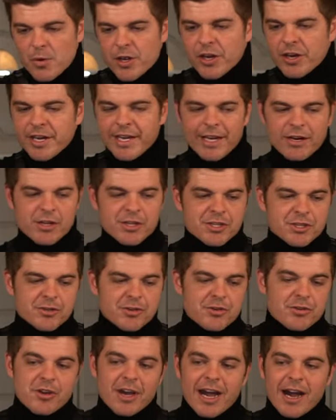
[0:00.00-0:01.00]
we're going to get
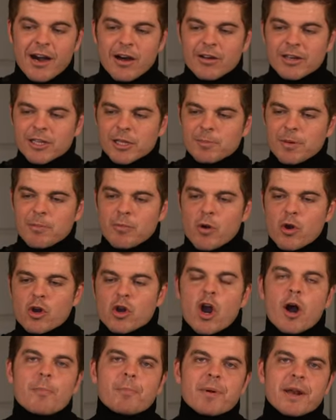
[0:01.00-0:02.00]
onto our little bit more
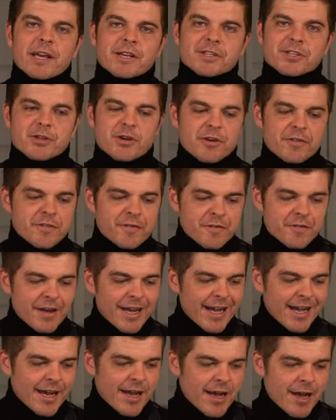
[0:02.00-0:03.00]
complex serve.
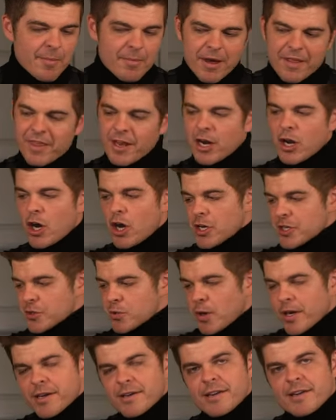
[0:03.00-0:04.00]
Um, the last
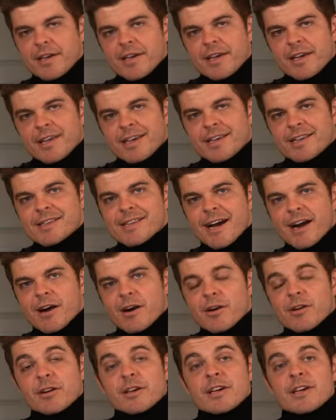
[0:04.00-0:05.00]
one is
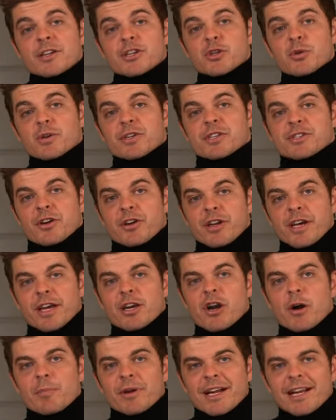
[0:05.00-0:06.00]
our twist on a
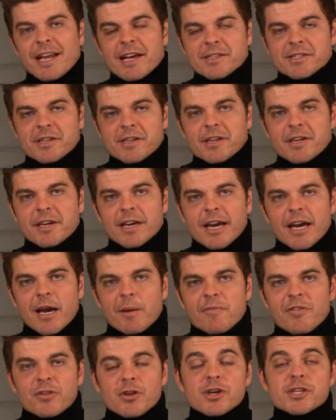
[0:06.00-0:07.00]
common classic.
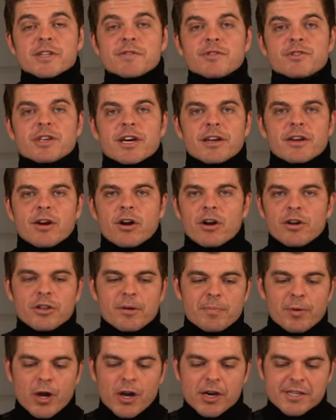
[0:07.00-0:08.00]
Um, for those of you that are in the
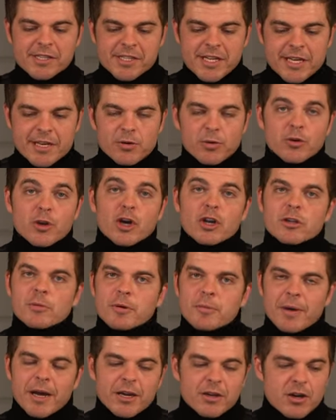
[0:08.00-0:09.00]
bar scene or know a little bit
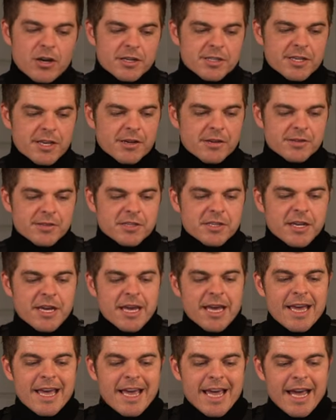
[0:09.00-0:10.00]
about cocktails,
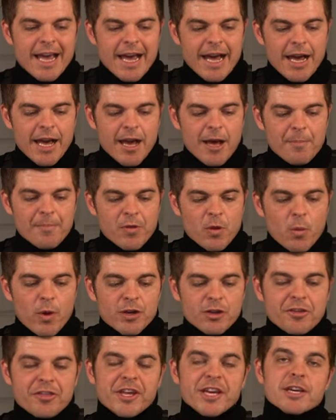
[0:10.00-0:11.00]
um, when
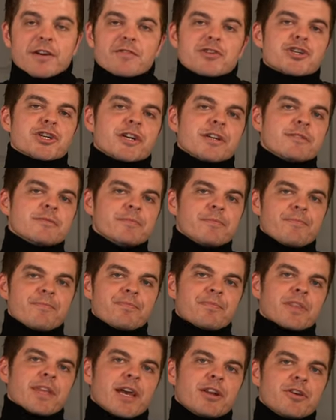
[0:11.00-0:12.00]
you think of gin
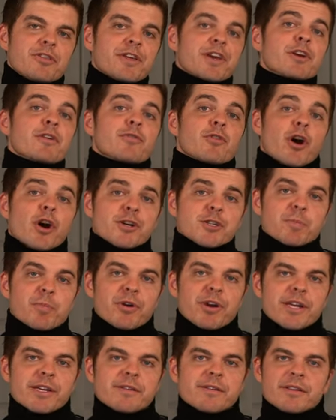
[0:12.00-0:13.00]
and you think of
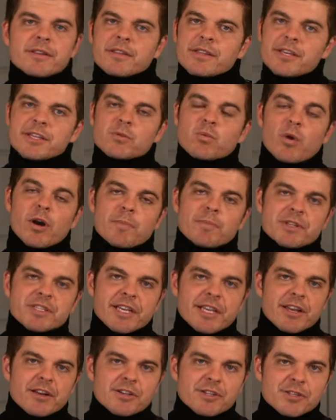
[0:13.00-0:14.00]
raspberry, there's one
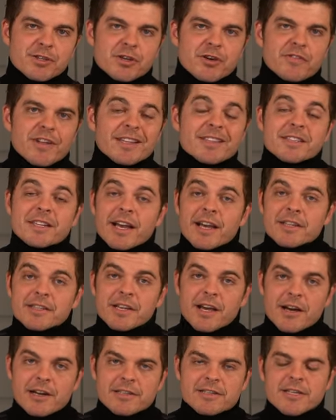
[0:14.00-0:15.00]
particular serve that stands
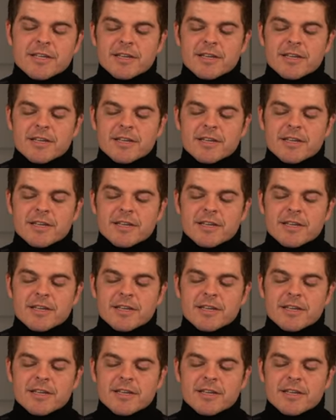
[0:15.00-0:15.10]
out,